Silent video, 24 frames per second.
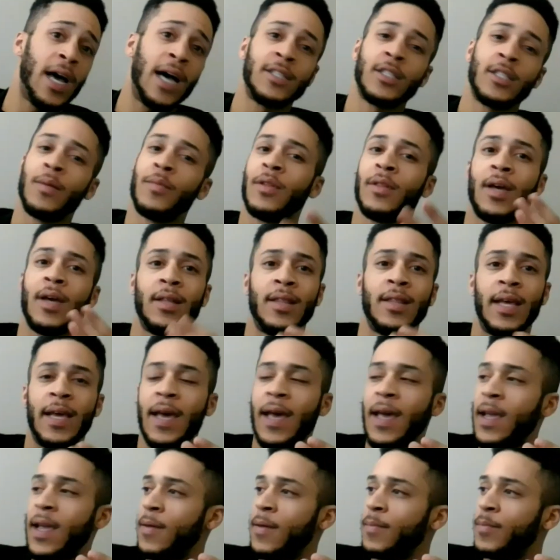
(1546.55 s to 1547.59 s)
not something that they
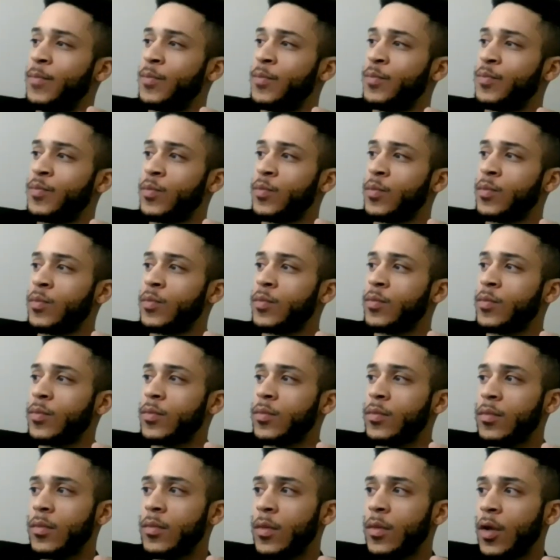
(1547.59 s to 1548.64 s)
hate. Yeah.
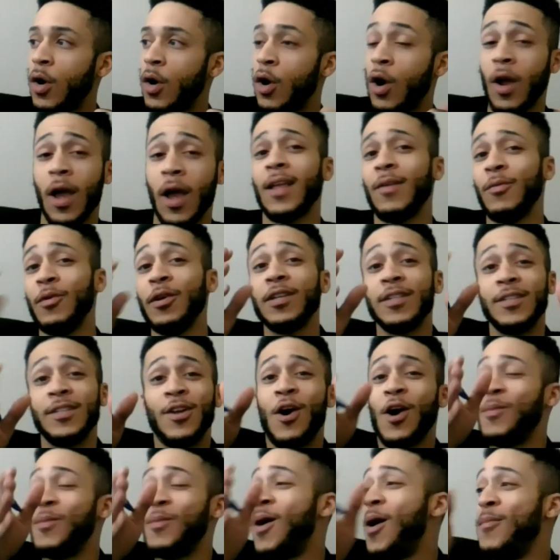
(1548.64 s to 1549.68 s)
Or, eh, we know, can I,
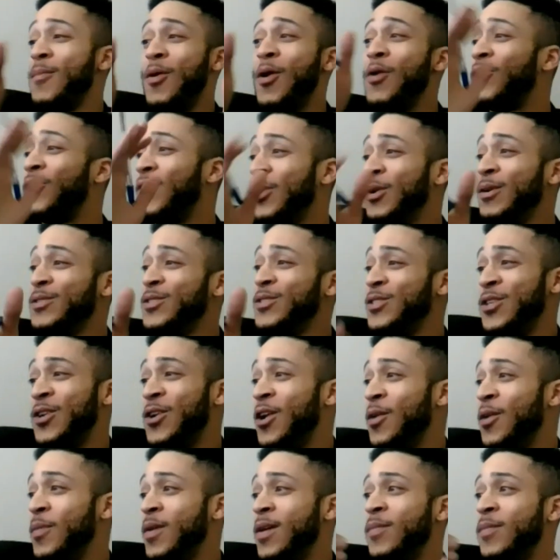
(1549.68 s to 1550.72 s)
talk about both of those. You know
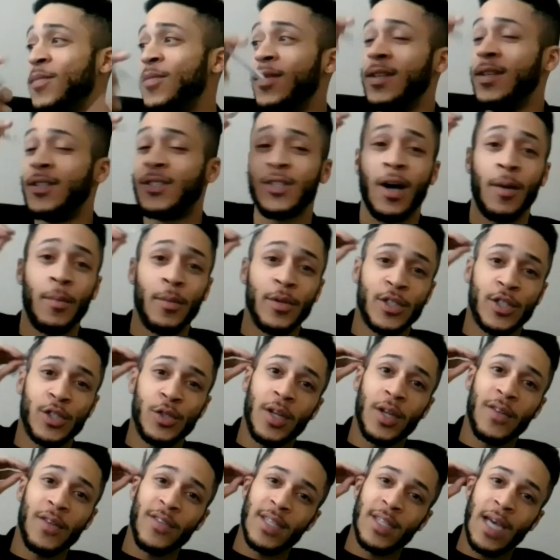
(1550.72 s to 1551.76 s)
what I mean? It's almost two
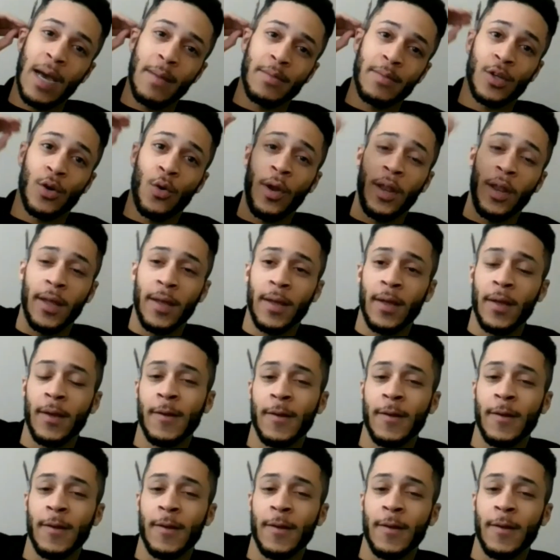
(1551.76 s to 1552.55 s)
different types of quitting.